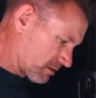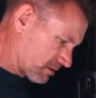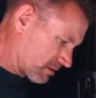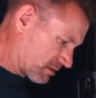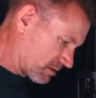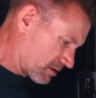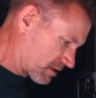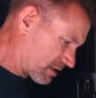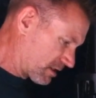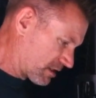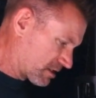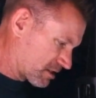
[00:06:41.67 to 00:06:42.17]

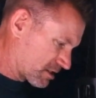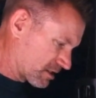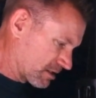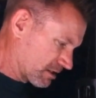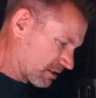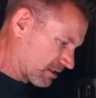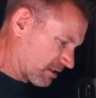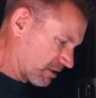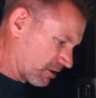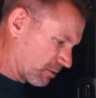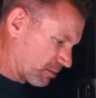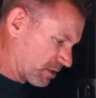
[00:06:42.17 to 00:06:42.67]
Just get
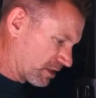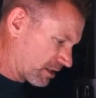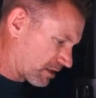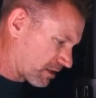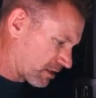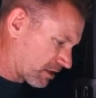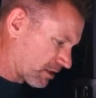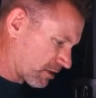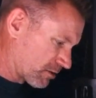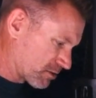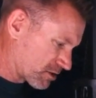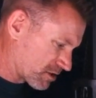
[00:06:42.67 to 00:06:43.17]
you a little bit
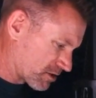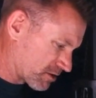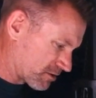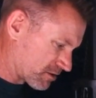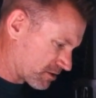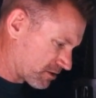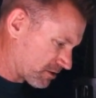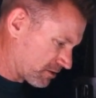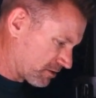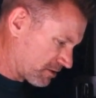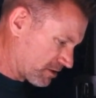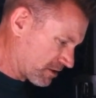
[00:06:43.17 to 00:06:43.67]
closer
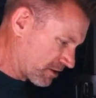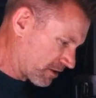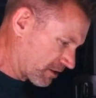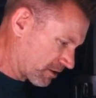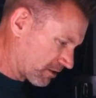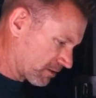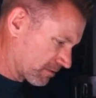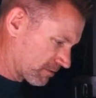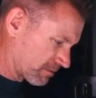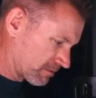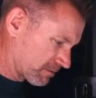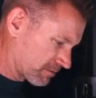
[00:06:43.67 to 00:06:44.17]
to your
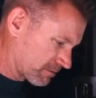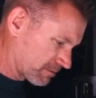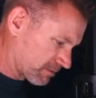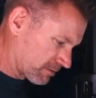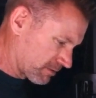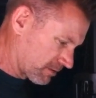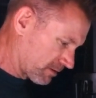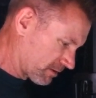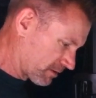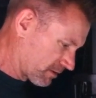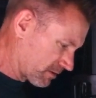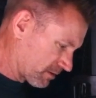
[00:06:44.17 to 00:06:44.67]

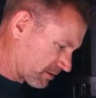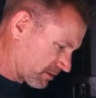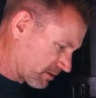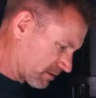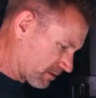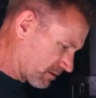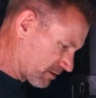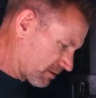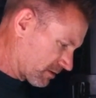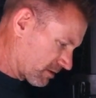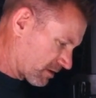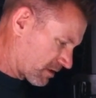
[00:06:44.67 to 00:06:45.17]

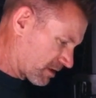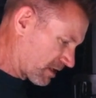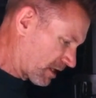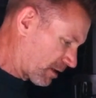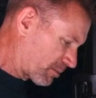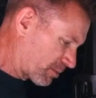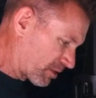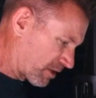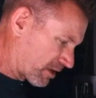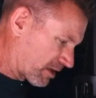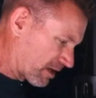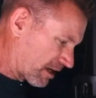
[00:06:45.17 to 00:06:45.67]

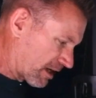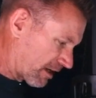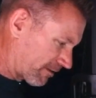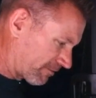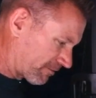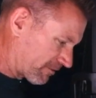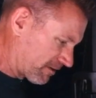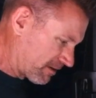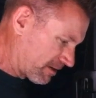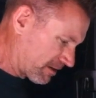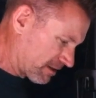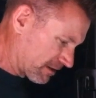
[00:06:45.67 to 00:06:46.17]
cup of
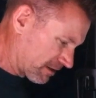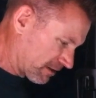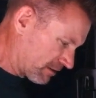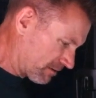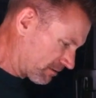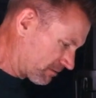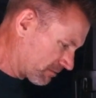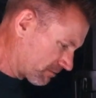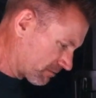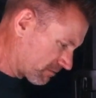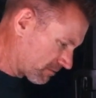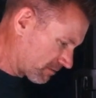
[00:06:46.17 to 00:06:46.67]
coffee, and